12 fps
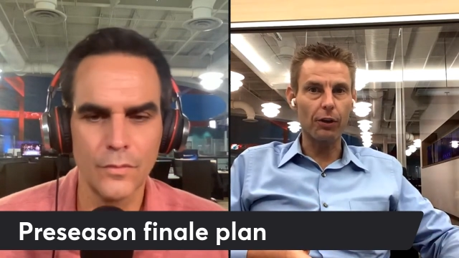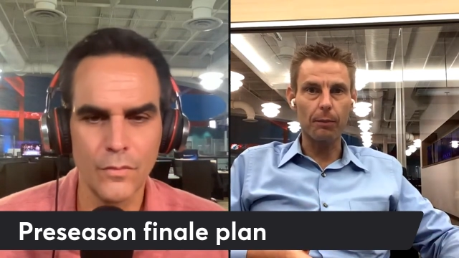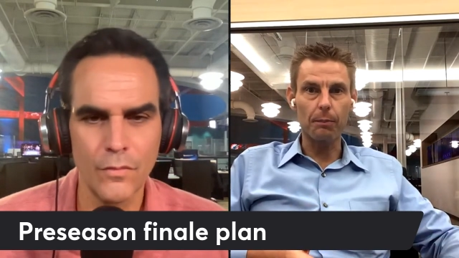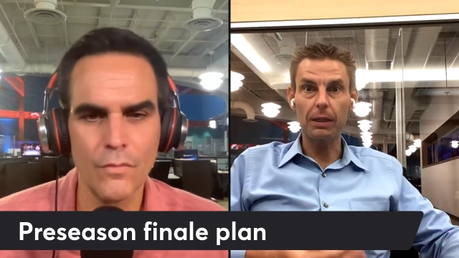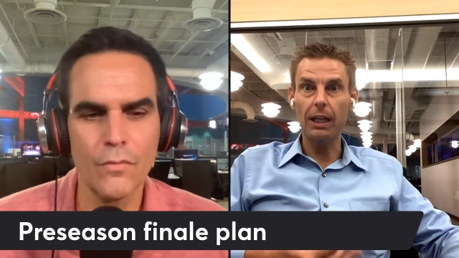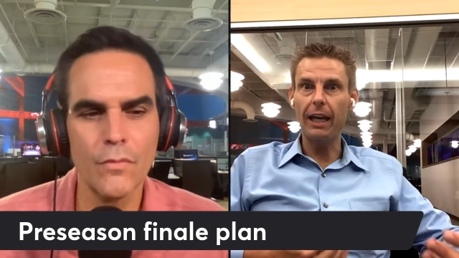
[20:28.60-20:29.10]
Speaker 1: there and
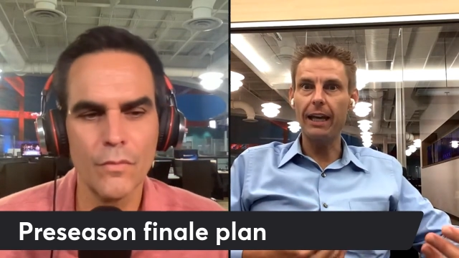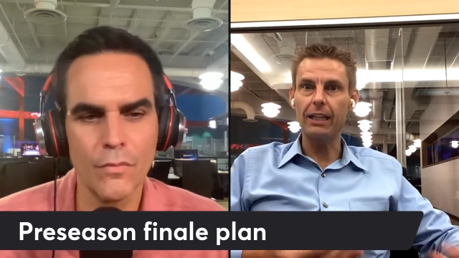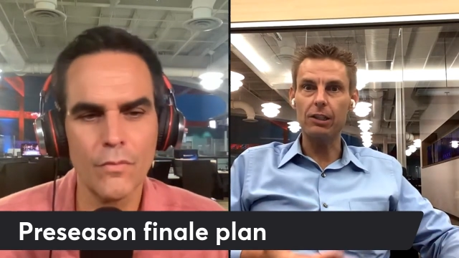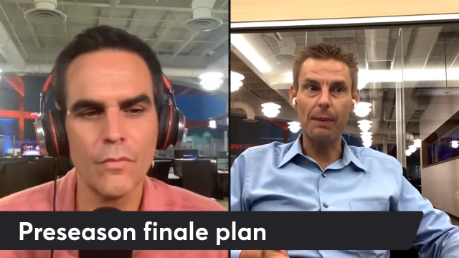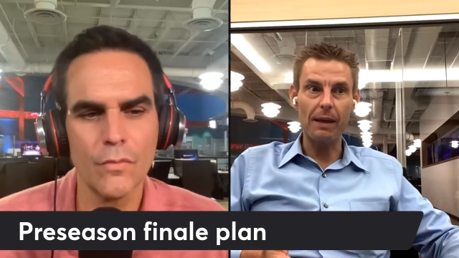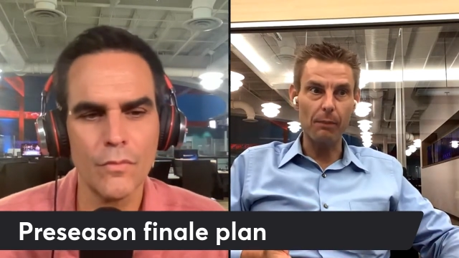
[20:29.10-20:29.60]
play, and
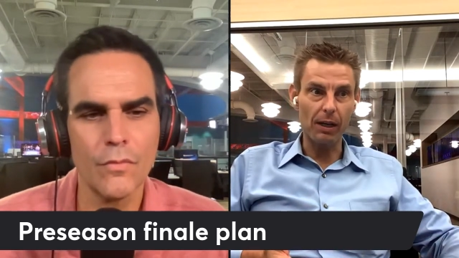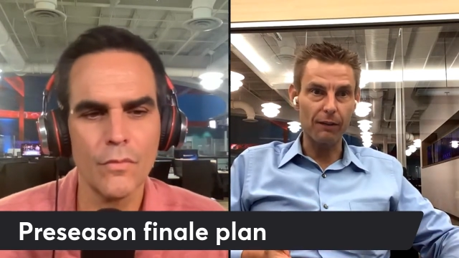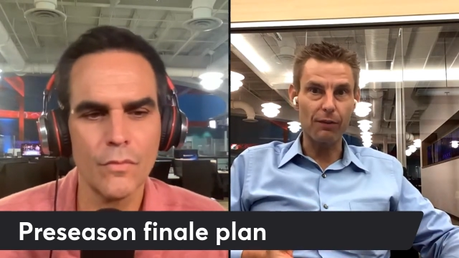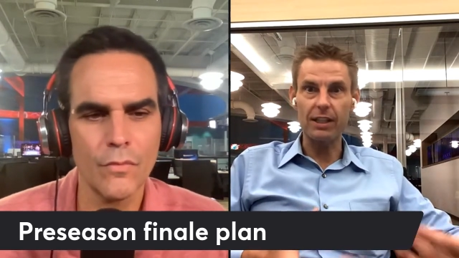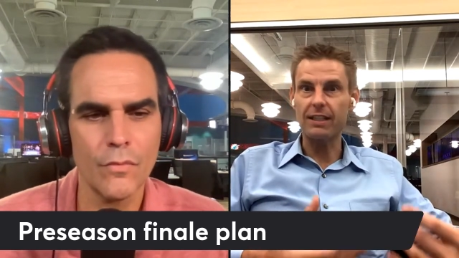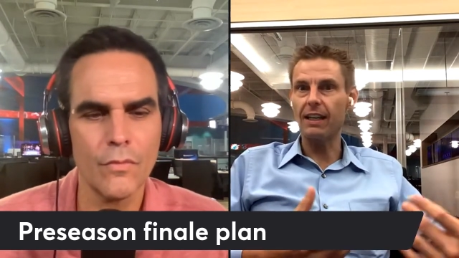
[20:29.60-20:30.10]
you pay money
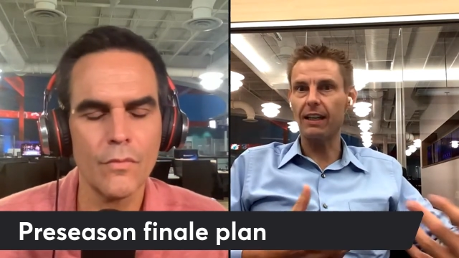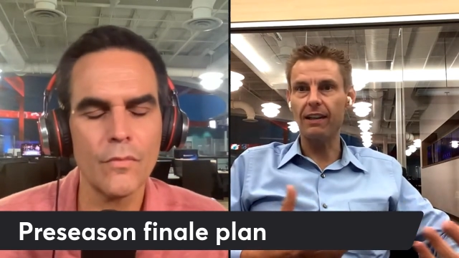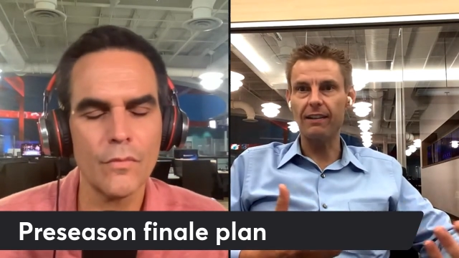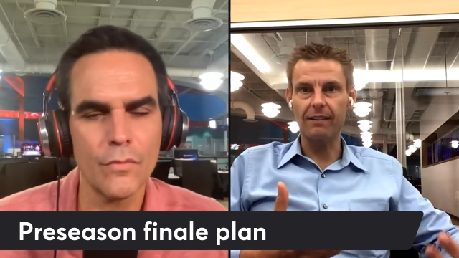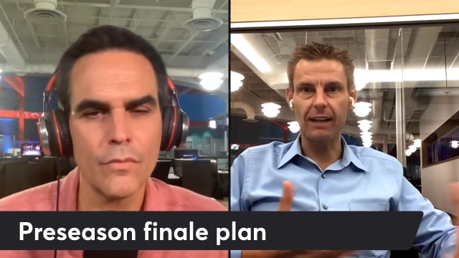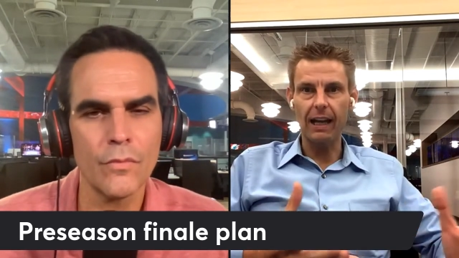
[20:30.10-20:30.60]
for the
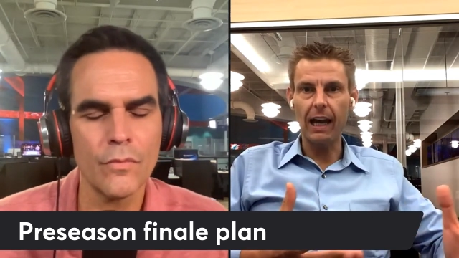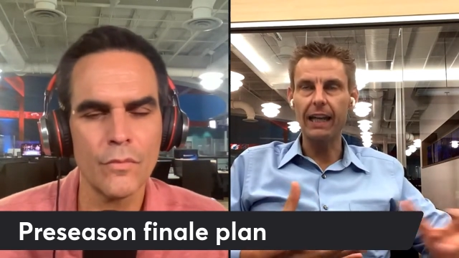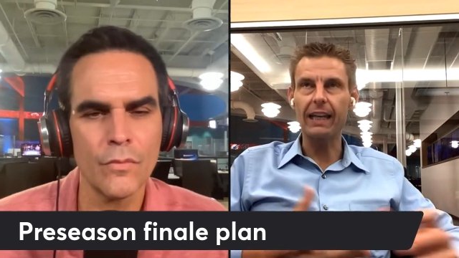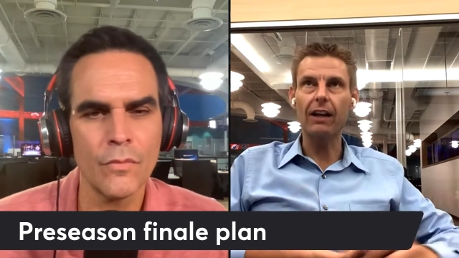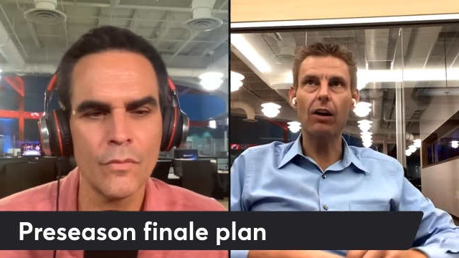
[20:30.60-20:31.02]
tickets, and I, I get